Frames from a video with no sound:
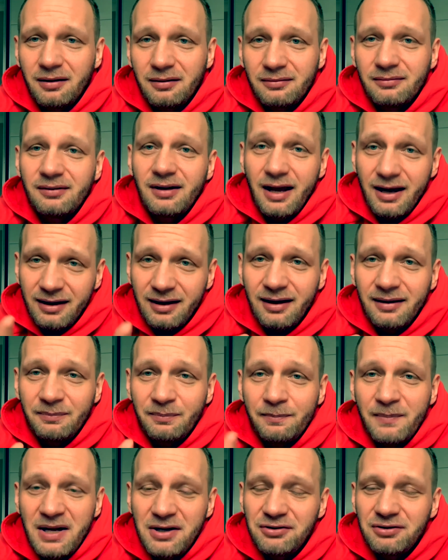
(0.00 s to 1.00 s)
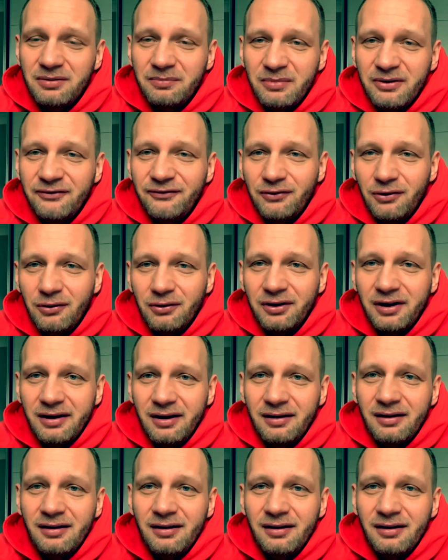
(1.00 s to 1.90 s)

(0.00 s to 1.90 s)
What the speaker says: Like I mentioned before, the